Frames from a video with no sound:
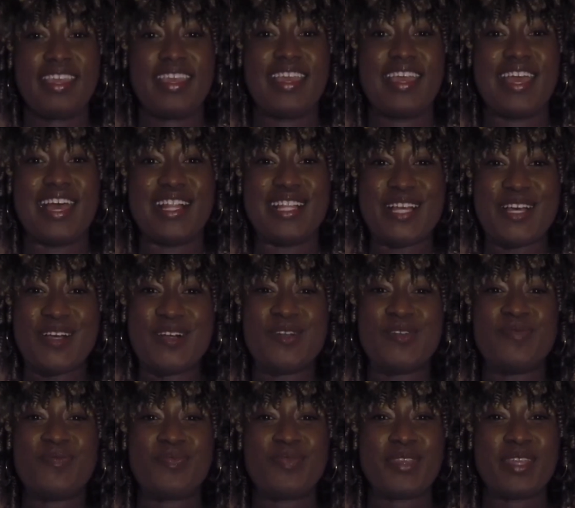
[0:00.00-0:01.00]

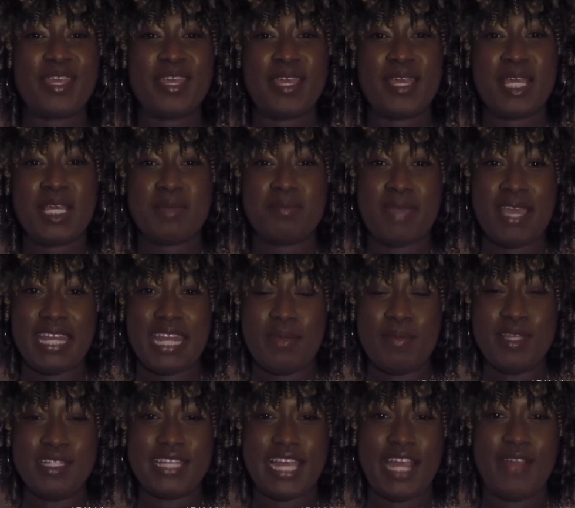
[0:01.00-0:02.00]
Hello, my name
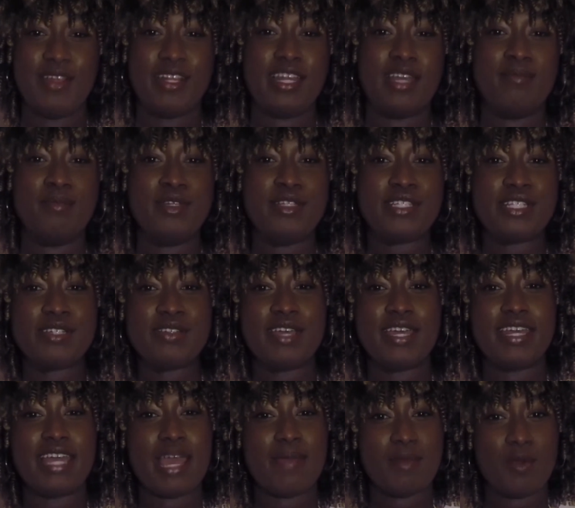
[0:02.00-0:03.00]
is Irina Amouzou
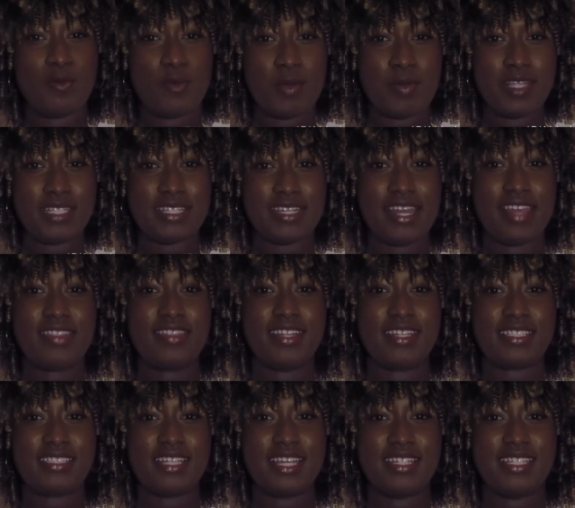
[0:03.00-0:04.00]
and I'm a Women's and
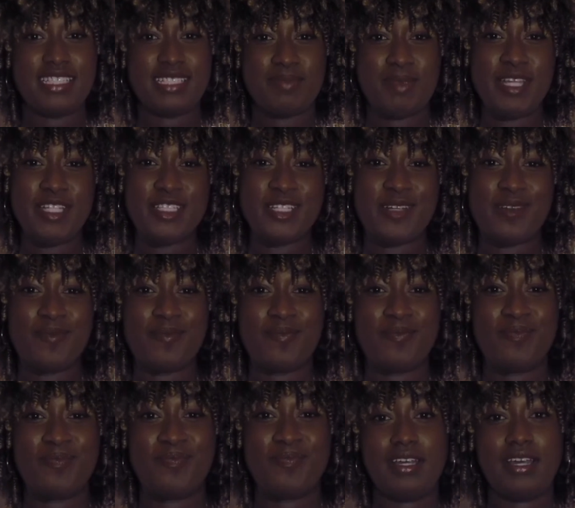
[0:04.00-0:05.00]
Ethnic Studies major.
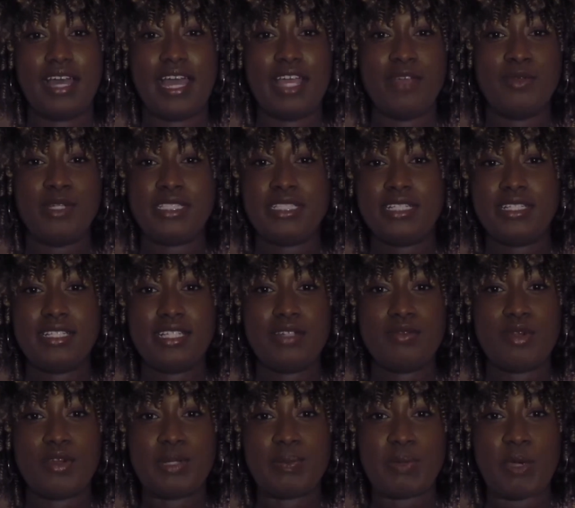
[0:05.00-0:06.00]
I recently
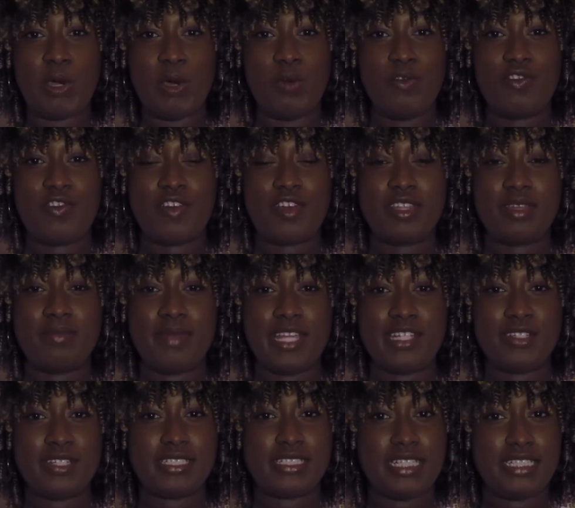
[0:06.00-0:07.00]
wrote a poem for the
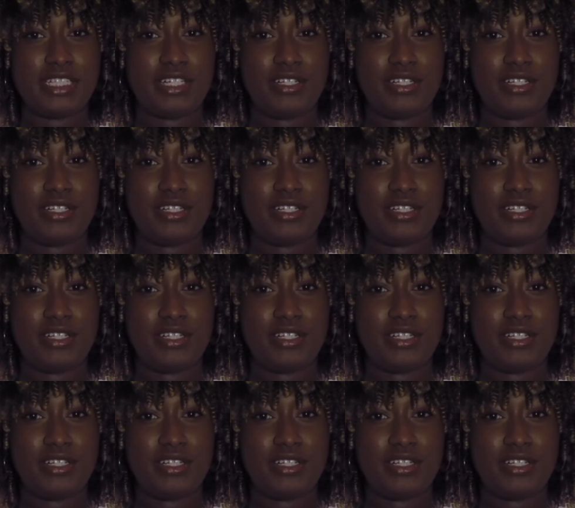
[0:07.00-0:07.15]
Matrix Center